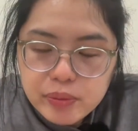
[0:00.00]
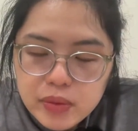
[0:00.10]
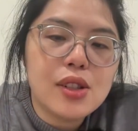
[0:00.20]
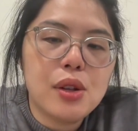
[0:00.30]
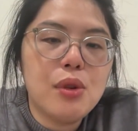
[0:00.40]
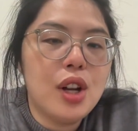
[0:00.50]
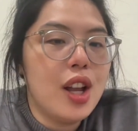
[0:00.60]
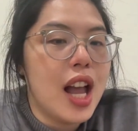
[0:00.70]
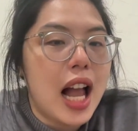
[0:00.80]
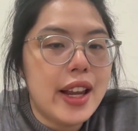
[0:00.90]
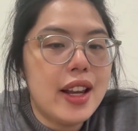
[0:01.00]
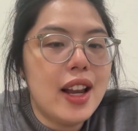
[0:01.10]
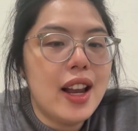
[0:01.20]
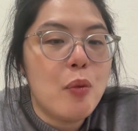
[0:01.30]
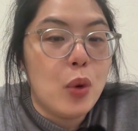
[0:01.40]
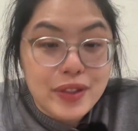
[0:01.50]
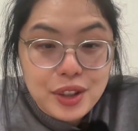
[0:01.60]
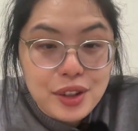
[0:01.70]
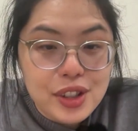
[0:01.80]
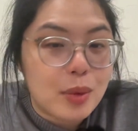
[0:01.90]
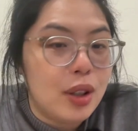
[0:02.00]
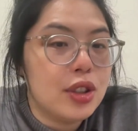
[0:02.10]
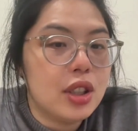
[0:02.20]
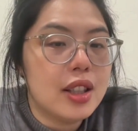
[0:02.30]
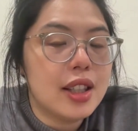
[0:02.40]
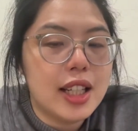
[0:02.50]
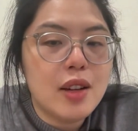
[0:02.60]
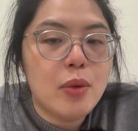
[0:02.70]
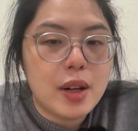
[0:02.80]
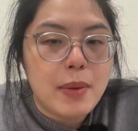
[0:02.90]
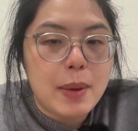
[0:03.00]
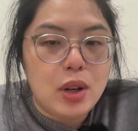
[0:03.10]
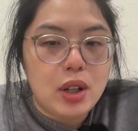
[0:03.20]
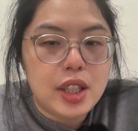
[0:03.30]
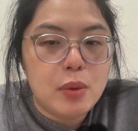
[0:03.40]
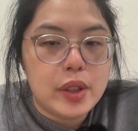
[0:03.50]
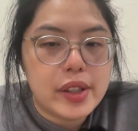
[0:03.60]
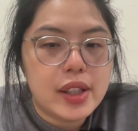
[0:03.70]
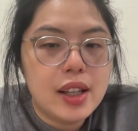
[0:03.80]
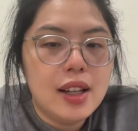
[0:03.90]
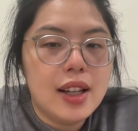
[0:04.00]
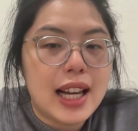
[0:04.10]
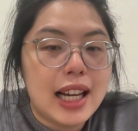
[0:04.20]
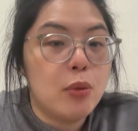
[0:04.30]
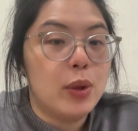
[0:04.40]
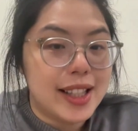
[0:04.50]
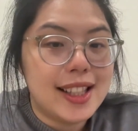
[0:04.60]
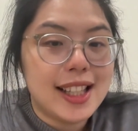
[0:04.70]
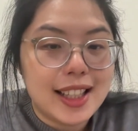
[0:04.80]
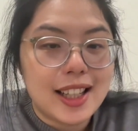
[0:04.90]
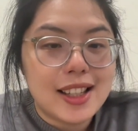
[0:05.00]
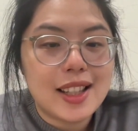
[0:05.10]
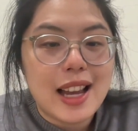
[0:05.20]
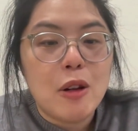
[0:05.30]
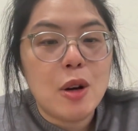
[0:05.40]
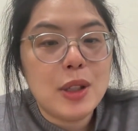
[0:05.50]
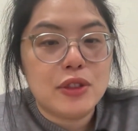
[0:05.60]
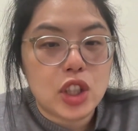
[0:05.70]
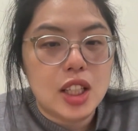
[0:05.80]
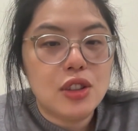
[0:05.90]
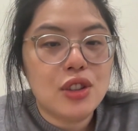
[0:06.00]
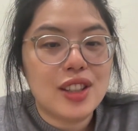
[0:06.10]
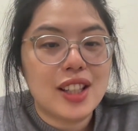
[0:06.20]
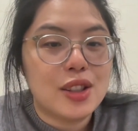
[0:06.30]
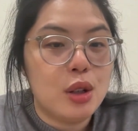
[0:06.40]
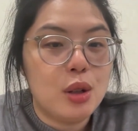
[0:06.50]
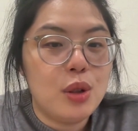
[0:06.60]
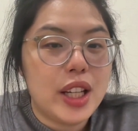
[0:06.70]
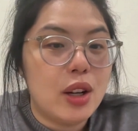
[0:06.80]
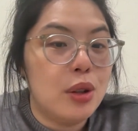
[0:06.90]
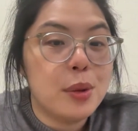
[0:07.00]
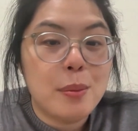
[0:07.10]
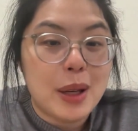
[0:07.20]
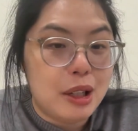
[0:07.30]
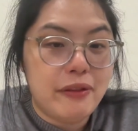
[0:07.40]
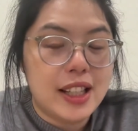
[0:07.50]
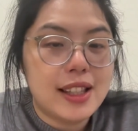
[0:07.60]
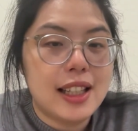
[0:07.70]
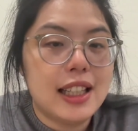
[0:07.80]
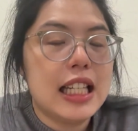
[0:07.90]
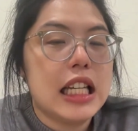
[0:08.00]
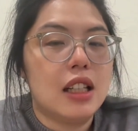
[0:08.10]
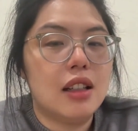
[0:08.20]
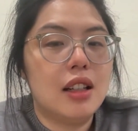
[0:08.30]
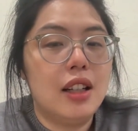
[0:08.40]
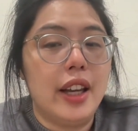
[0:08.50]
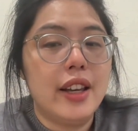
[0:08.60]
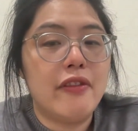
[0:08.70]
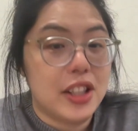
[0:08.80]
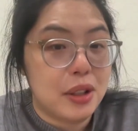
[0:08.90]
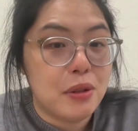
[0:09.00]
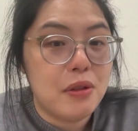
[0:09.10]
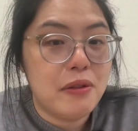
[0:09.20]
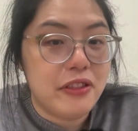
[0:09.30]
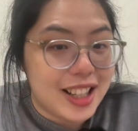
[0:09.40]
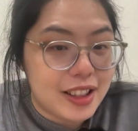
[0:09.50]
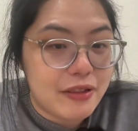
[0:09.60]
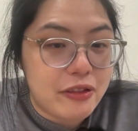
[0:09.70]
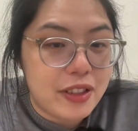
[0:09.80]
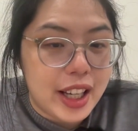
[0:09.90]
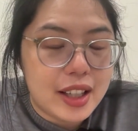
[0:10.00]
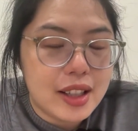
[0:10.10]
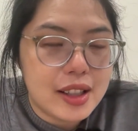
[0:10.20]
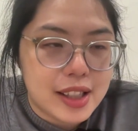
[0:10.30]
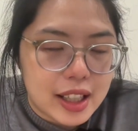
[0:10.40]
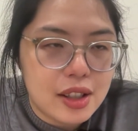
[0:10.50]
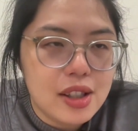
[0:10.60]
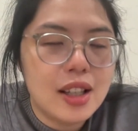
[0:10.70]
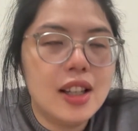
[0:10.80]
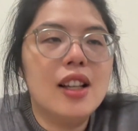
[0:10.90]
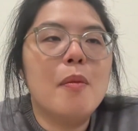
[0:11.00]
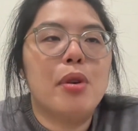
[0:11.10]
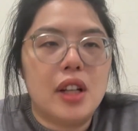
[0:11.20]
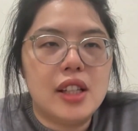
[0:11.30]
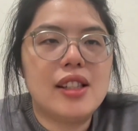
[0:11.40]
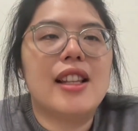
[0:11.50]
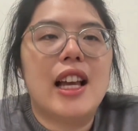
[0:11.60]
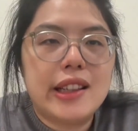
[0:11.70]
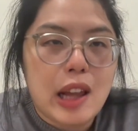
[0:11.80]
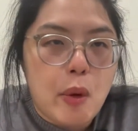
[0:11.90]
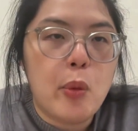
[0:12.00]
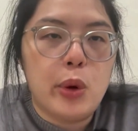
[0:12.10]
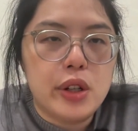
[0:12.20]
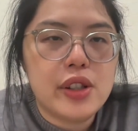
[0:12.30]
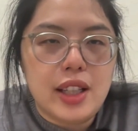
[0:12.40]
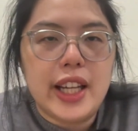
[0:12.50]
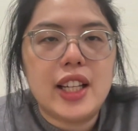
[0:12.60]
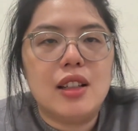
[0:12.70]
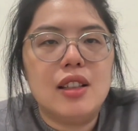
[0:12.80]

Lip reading: So I wonder subconsciously whether my body was kind of resisting this element of change. And so it also manifested in like physical like sickness, plus that there was like,